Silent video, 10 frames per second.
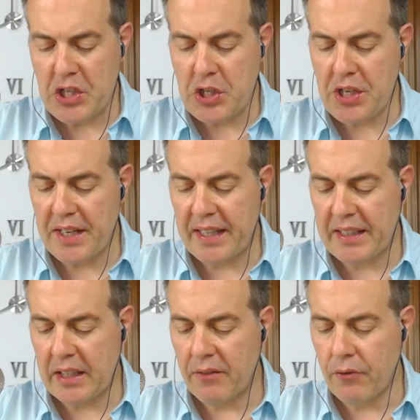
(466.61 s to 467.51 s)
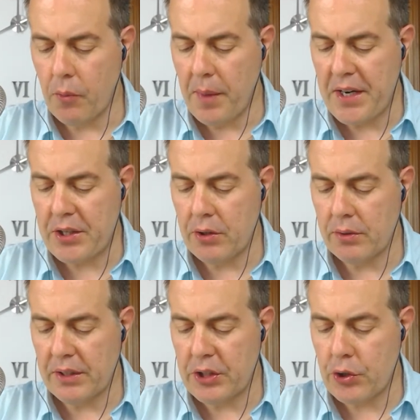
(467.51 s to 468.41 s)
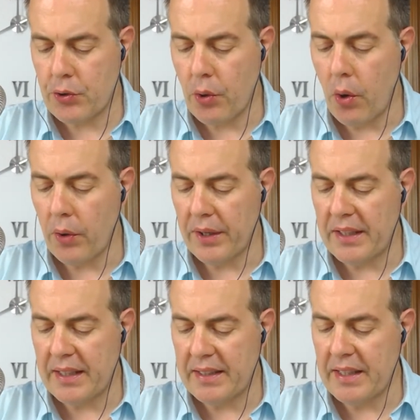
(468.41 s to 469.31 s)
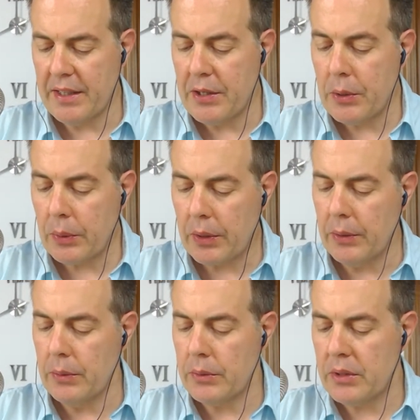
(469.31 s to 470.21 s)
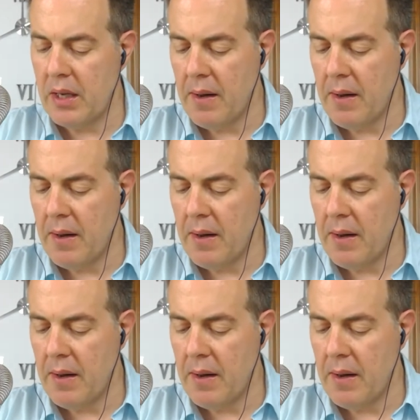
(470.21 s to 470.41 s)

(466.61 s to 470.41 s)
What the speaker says: genetic information stored in the nucleus,